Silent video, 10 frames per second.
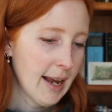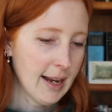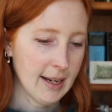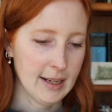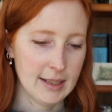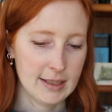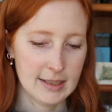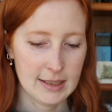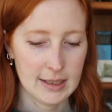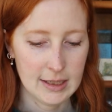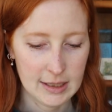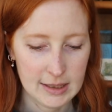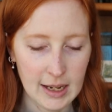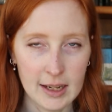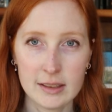and
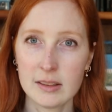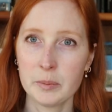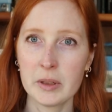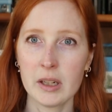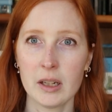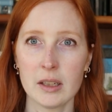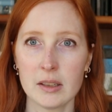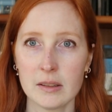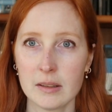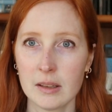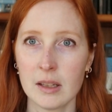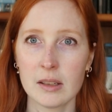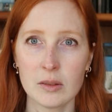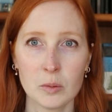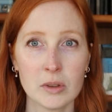that's because
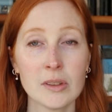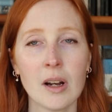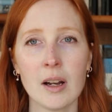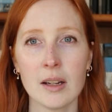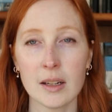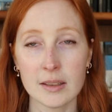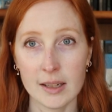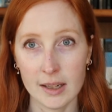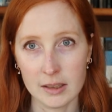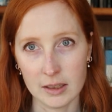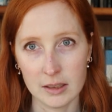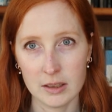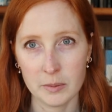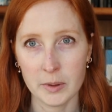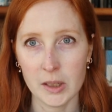this was not intended
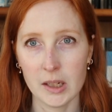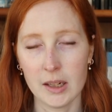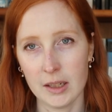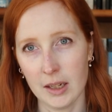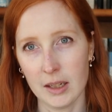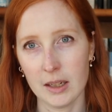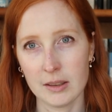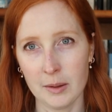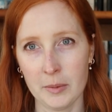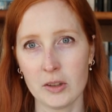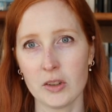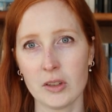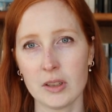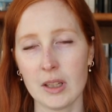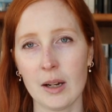to be a kit. As I
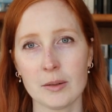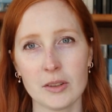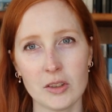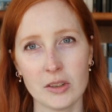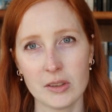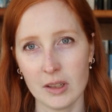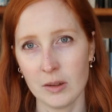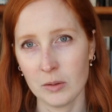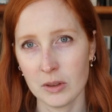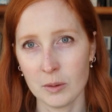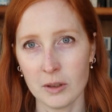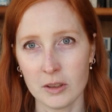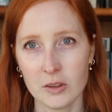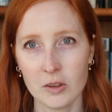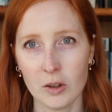mentioned, that was just in
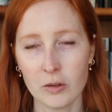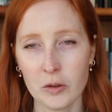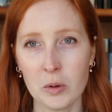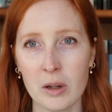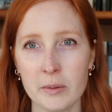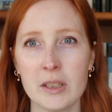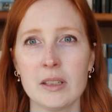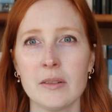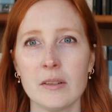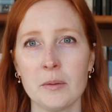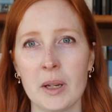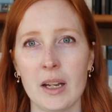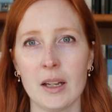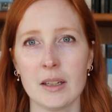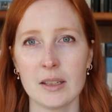response to overwhelming
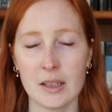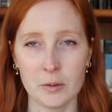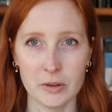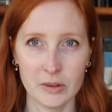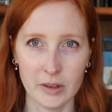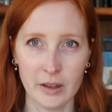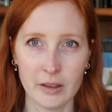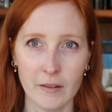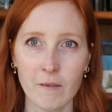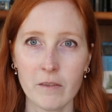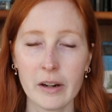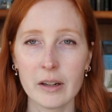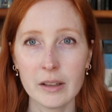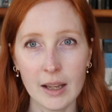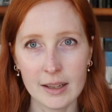demand. It was done at
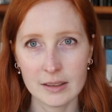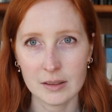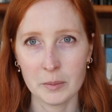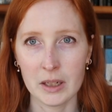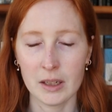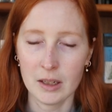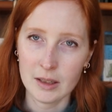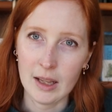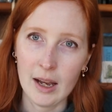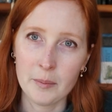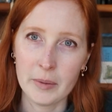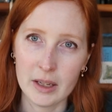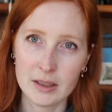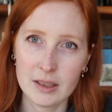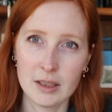very last minute, and that
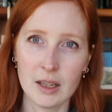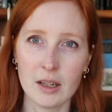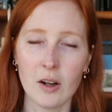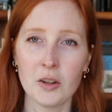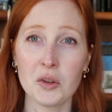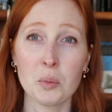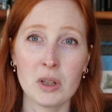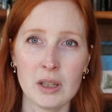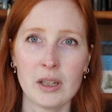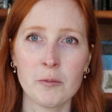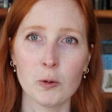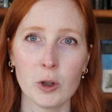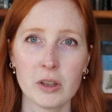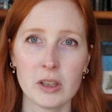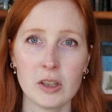meant that all the planning
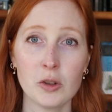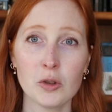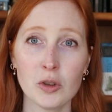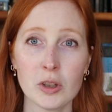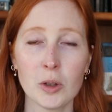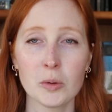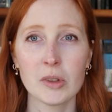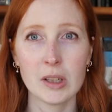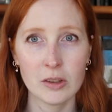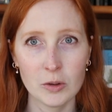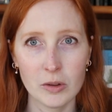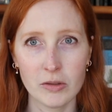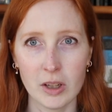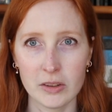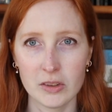work that usually goes into a
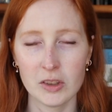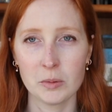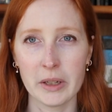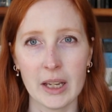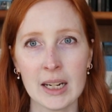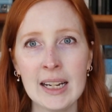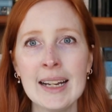Flosstube kit